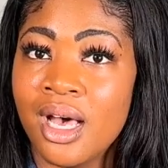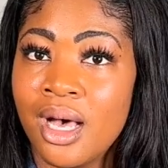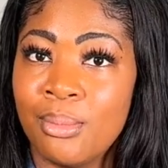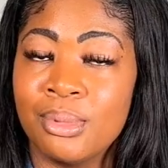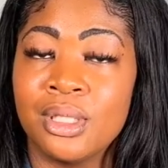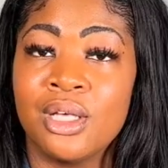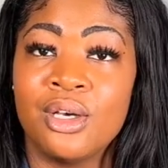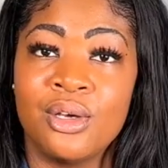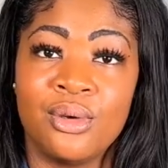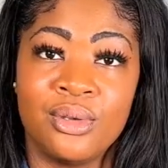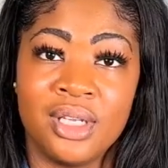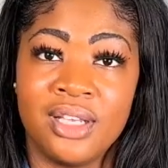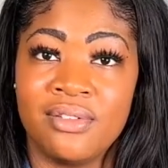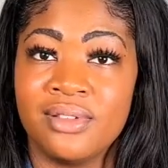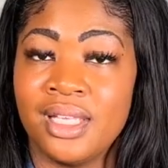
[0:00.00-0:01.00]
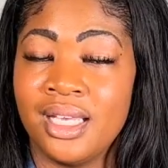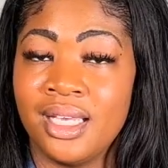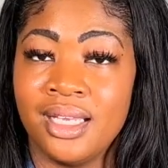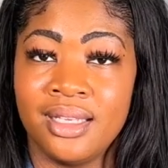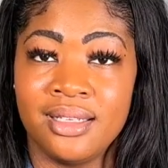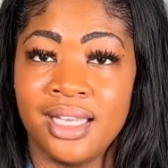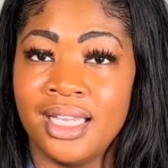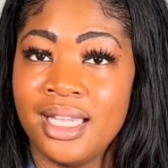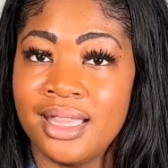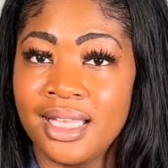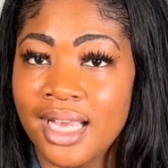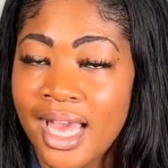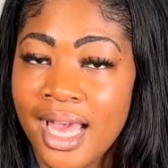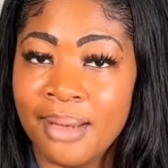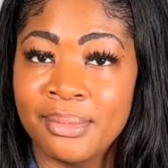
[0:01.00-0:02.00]
upload if anything
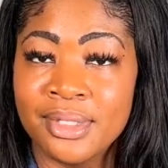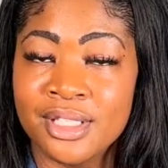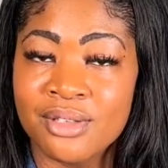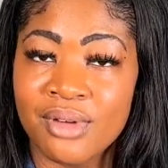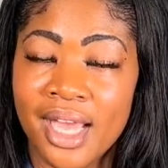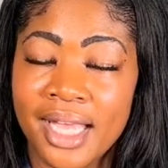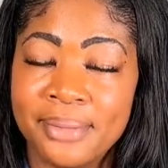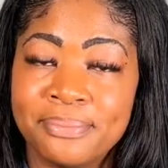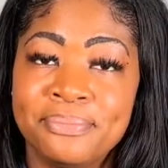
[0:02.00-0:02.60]
happens, right?